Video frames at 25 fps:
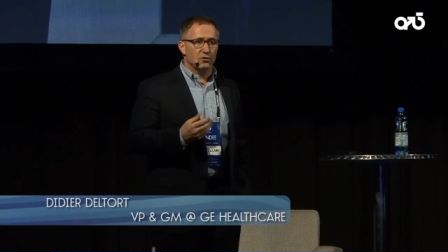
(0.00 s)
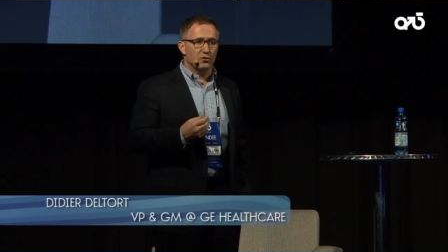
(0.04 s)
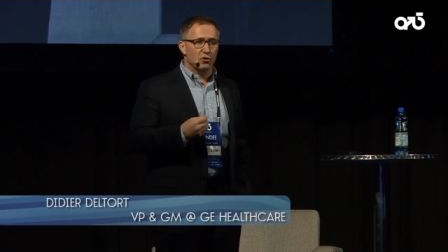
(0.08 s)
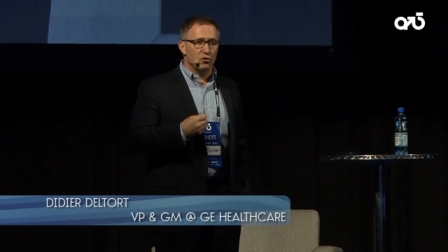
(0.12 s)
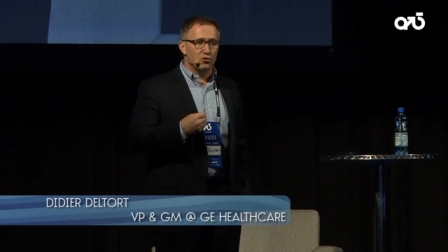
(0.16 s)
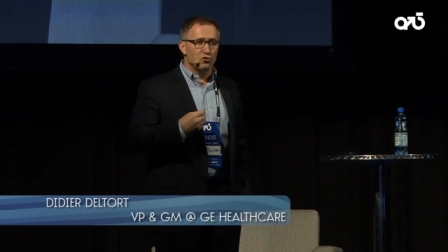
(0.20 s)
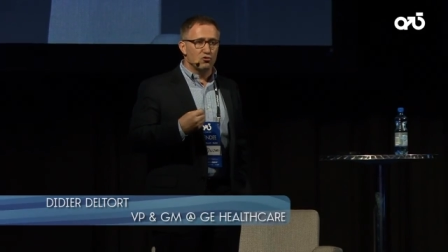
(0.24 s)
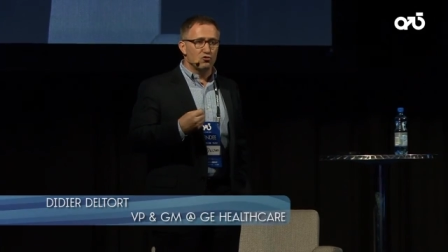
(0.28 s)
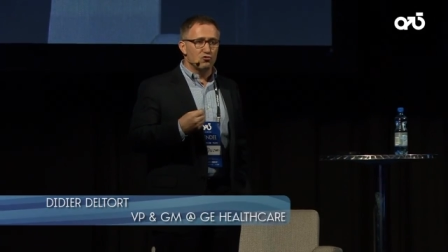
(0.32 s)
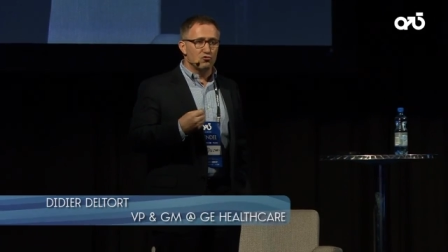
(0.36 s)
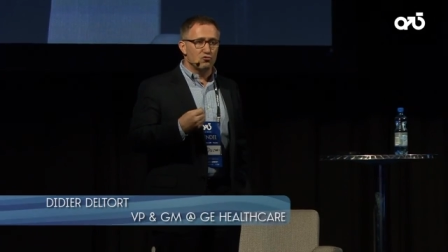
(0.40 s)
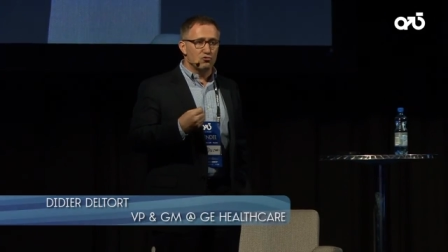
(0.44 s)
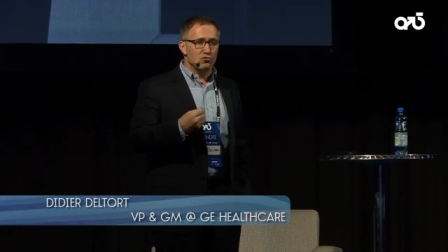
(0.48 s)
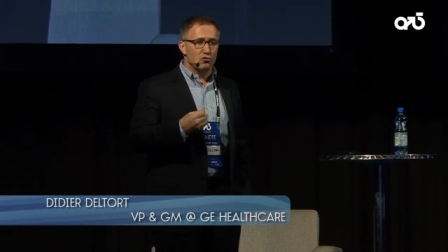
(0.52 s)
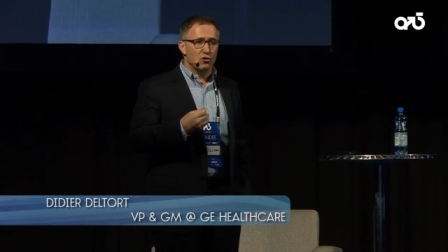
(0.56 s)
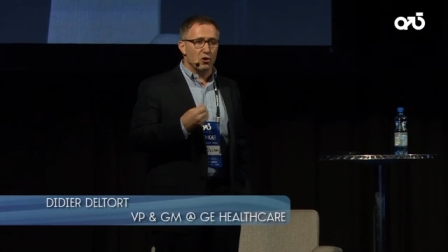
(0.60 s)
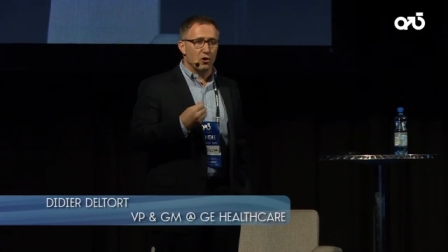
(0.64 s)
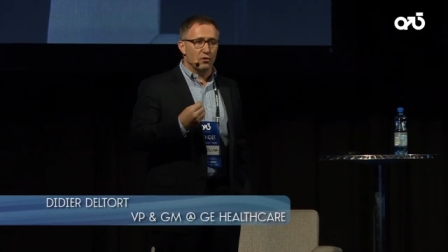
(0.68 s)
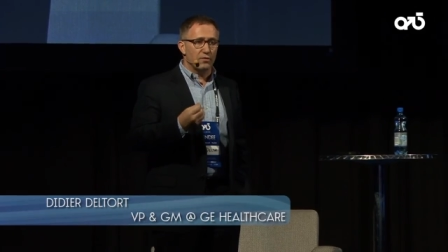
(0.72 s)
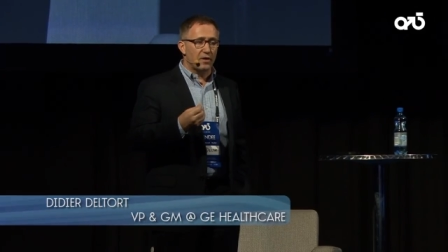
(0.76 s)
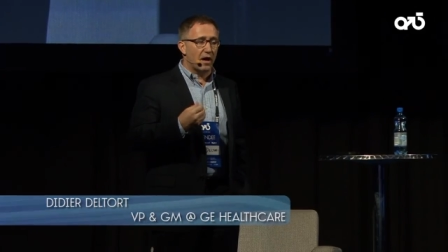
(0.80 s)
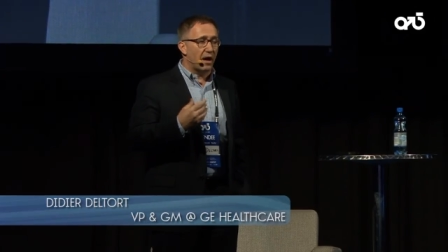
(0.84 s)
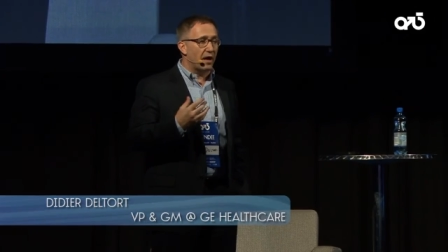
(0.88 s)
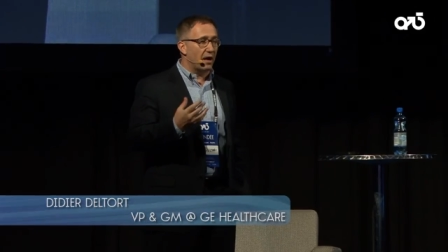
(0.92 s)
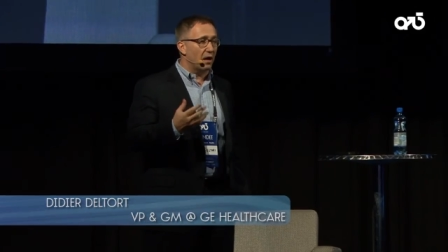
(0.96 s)
the, the,
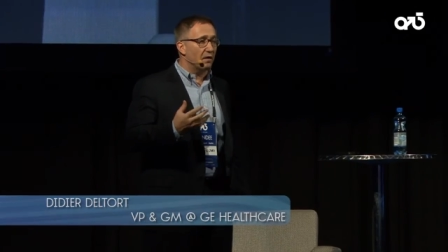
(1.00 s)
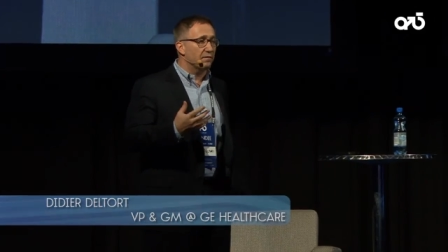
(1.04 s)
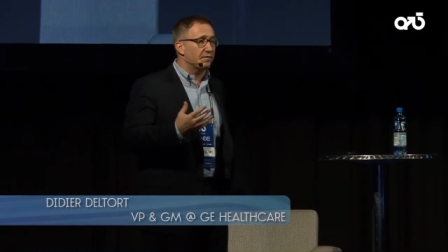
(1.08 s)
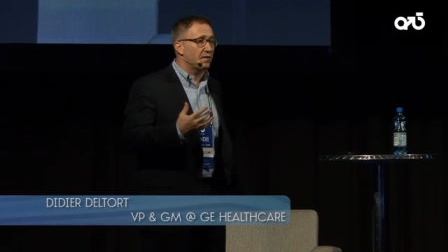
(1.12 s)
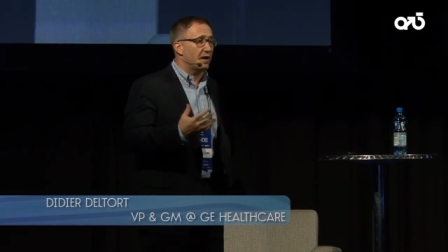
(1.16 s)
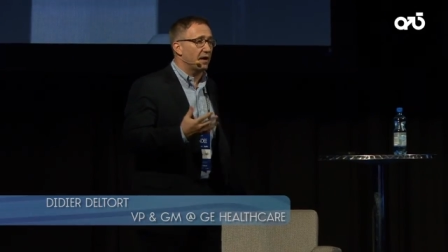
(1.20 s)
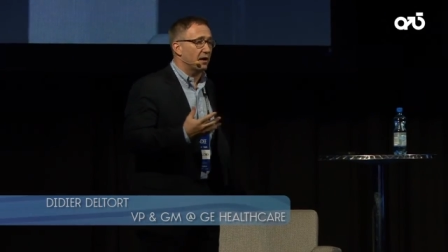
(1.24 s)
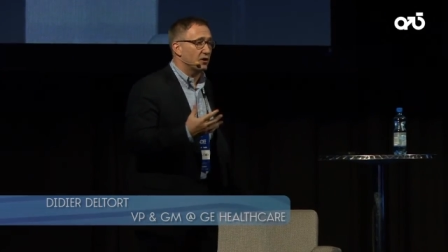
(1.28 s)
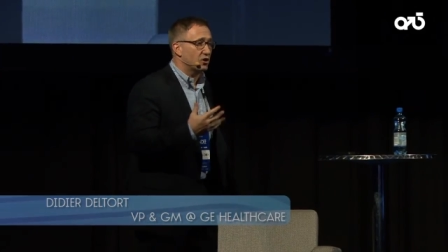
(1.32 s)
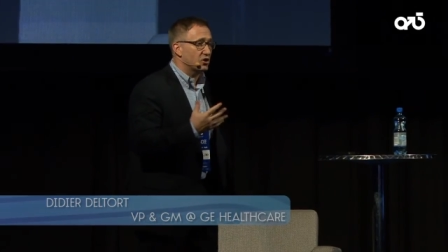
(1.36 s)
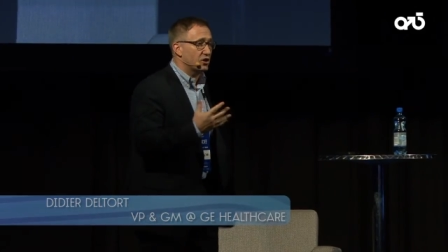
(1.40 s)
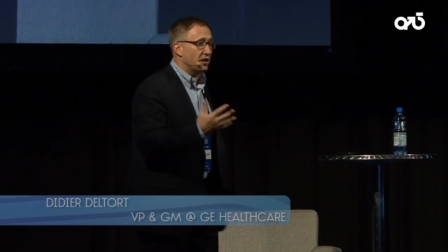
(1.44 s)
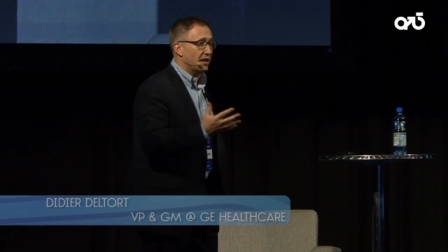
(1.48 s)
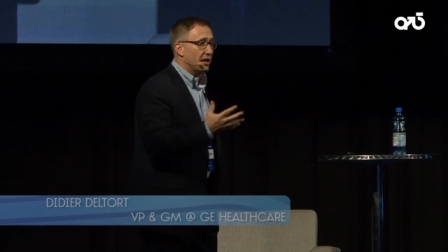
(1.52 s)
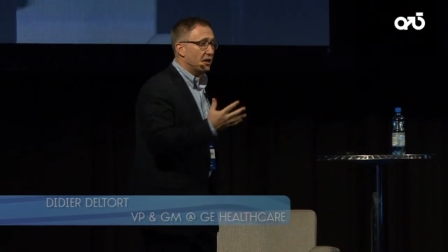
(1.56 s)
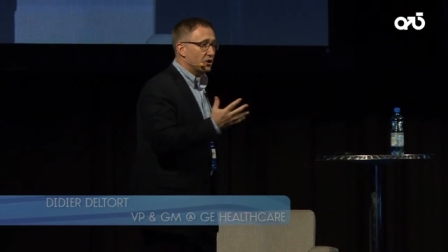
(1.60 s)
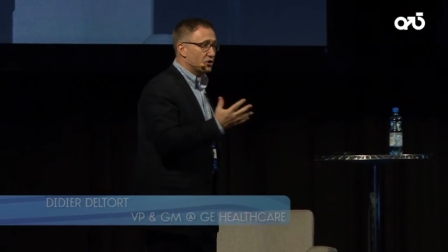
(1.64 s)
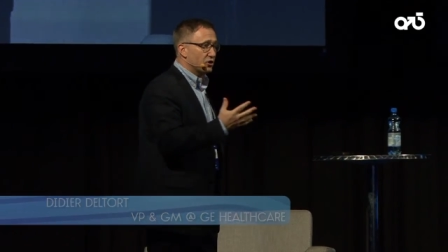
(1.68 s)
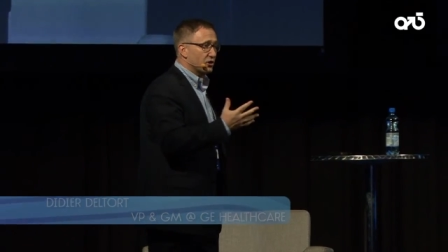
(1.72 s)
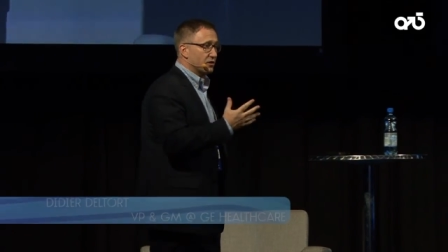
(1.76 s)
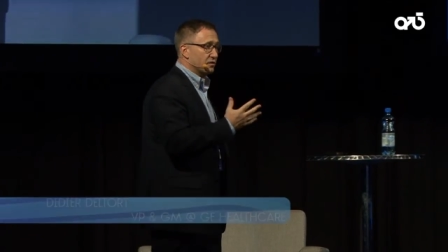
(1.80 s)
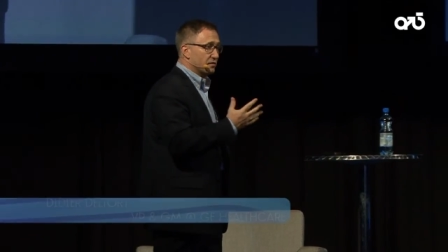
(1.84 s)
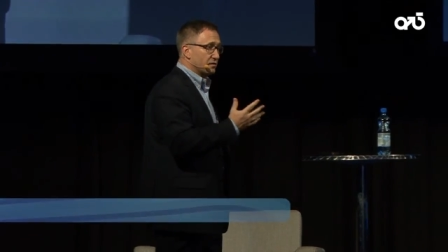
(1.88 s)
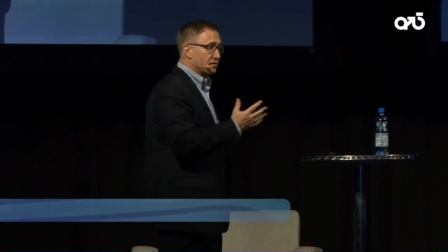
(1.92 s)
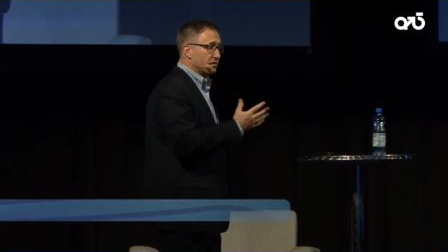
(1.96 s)
the healthcare
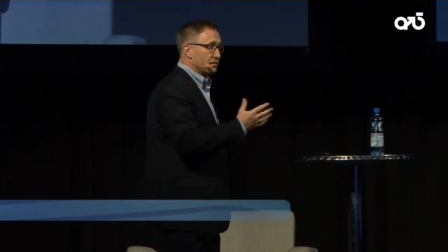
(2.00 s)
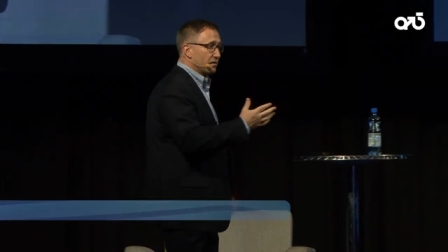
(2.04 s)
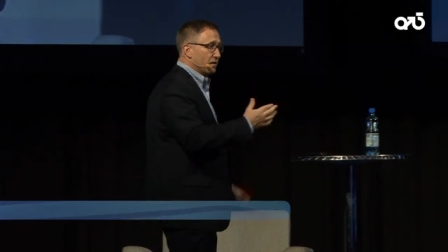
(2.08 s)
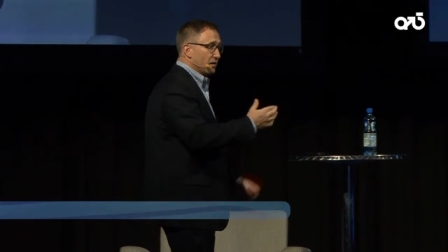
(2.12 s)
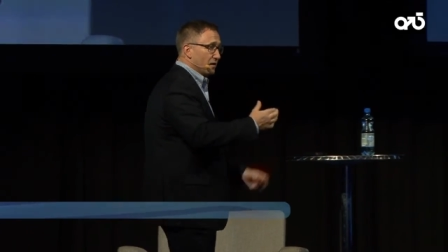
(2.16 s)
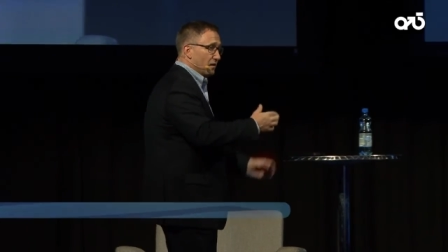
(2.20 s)
challenges,